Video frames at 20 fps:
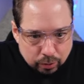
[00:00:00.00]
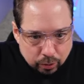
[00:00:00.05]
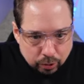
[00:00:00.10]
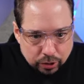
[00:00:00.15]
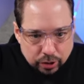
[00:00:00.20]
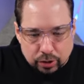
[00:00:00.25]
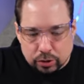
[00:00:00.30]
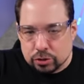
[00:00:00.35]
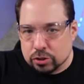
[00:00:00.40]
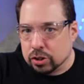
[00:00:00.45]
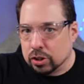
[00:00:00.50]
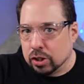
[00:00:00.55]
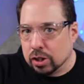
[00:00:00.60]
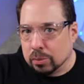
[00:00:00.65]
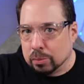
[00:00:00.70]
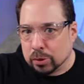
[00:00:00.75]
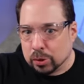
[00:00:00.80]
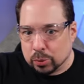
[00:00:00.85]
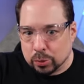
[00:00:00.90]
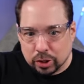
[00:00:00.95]
there's the
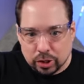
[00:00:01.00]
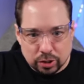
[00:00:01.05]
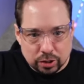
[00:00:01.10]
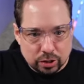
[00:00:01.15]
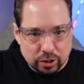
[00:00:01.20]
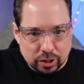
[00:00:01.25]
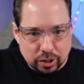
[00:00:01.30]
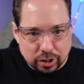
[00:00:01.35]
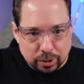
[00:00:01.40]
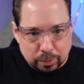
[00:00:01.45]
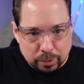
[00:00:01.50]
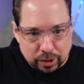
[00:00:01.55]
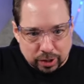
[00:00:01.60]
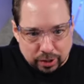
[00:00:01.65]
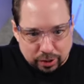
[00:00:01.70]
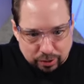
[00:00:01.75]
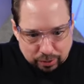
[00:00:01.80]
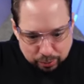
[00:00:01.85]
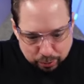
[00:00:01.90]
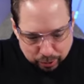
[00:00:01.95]
number. We can look it up
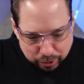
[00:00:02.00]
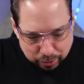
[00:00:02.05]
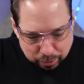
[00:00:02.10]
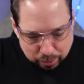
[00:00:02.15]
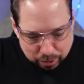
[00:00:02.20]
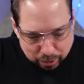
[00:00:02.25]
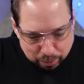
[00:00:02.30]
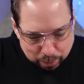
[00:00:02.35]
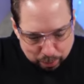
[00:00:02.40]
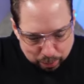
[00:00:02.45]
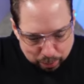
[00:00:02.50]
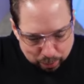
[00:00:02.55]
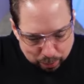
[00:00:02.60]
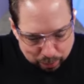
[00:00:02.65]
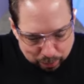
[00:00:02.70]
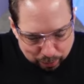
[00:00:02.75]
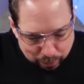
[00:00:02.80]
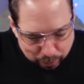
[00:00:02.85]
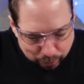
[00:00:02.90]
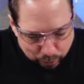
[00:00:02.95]
later when I'm not
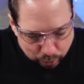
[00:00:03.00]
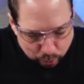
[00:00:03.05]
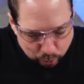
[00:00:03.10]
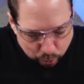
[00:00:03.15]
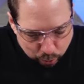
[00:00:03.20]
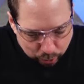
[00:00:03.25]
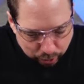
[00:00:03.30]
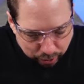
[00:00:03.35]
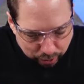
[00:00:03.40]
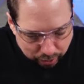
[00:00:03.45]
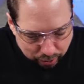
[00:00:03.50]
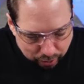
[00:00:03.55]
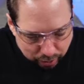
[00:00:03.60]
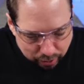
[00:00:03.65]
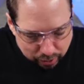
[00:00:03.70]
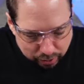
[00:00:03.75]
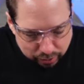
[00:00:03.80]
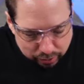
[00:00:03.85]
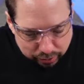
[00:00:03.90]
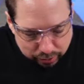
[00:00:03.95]
recording.
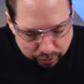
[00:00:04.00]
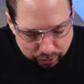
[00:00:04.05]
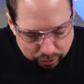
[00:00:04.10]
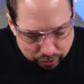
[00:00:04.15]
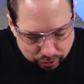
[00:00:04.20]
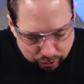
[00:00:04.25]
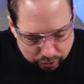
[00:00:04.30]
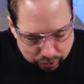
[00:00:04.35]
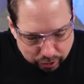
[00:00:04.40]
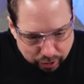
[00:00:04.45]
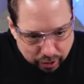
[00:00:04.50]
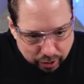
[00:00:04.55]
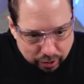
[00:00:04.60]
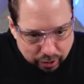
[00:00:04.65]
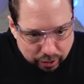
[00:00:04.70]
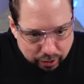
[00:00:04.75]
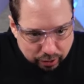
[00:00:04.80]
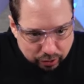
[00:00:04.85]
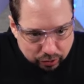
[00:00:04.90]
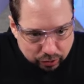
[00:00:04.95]
This looks like a
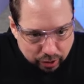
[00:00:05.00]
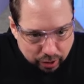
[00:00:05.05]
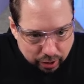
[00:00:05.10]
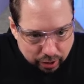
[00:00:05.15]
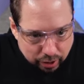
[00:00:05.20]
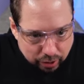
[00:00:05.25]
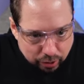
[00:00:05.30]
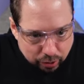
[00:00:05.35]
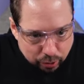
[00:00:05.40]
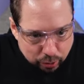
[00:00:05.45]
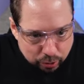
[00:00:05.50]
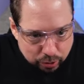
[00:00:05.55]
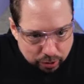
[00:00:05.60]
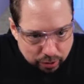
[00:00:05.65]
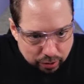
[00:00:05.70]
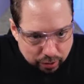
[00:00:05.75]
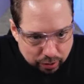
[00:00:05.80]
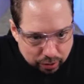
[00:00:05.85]
little diode.